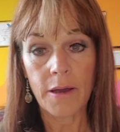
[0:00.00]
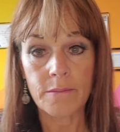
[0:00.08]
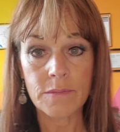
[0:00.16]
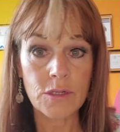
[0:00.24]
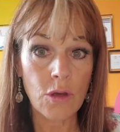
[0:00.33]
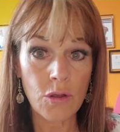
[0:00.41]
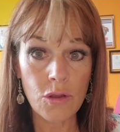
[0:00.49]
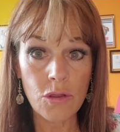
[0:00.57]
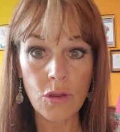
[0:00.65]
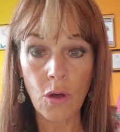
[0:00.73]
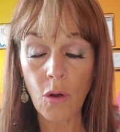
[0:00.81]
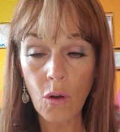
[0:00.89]
So
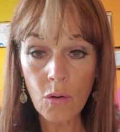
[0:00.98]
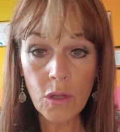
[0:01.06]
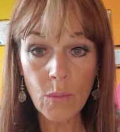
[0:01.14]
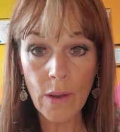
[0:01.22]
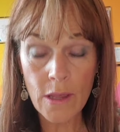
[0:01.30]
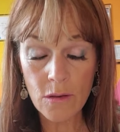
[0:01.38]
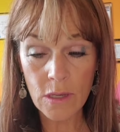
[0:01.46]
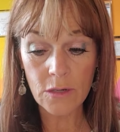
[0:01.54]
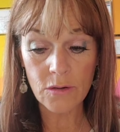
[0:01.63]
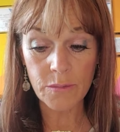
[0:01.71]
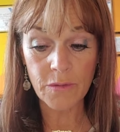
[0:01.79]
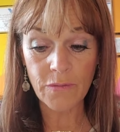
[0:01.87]
the only way you can get
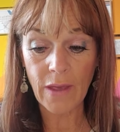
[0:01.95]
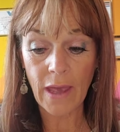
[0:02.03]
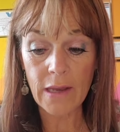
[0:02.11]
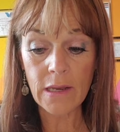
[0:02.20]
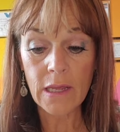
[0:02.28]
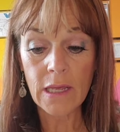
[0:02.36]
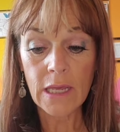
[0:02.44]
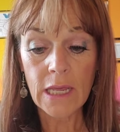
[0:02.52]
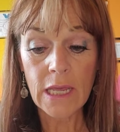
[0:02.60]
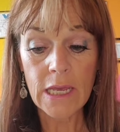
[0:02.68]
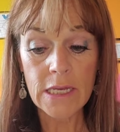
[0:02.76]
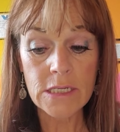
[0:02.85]
tryptophan
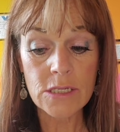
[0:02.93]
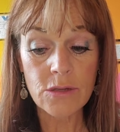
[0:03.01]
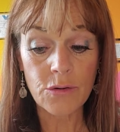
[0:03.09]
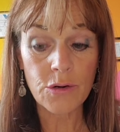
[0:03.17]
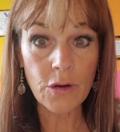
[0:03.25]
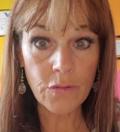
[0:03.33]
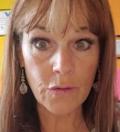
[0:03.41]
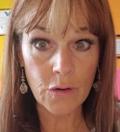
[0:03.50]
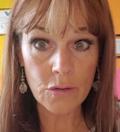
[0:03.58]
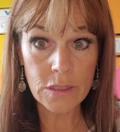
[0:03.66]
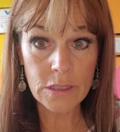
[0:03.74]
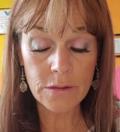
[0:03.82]
is through your
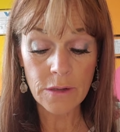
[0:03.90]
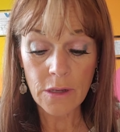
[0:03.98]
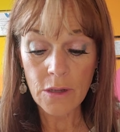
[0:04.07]
foods.